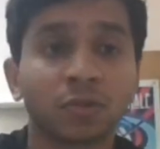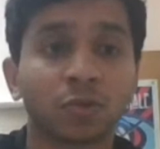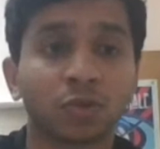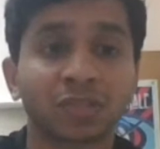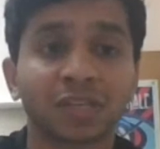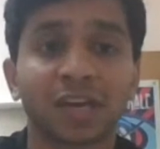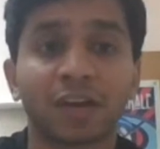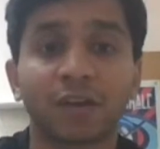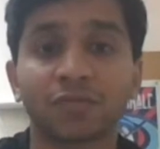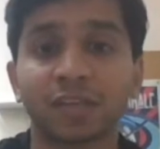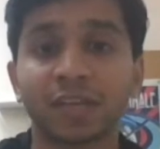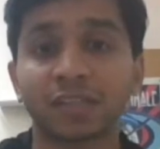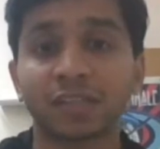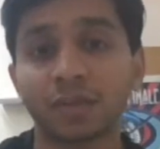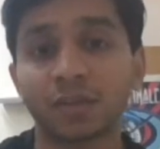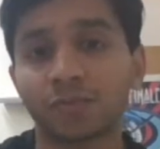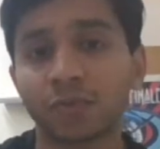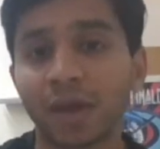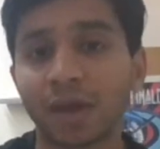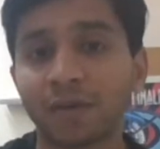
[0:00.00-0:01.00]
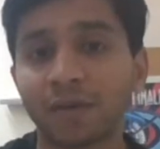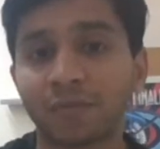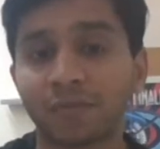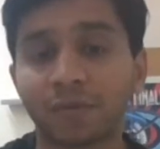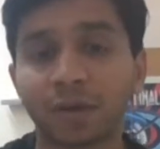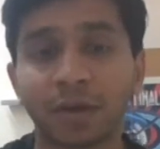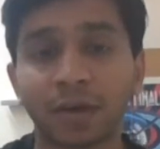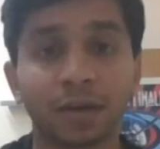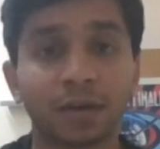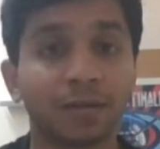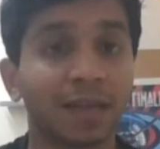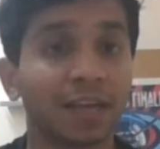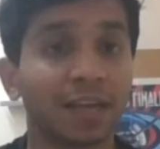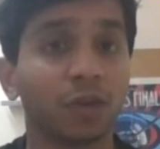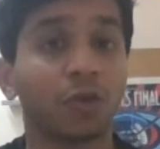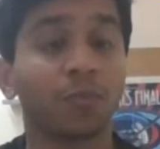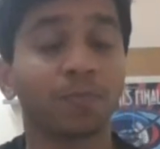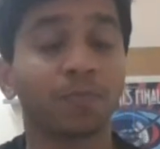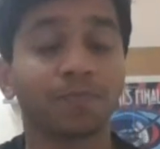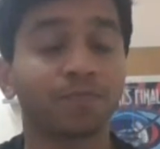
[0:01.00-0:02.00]
those kind of things if you have uh,
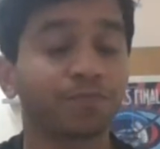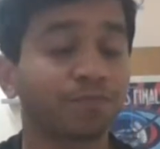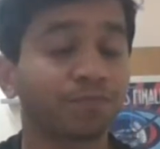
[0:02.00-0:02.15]
like you know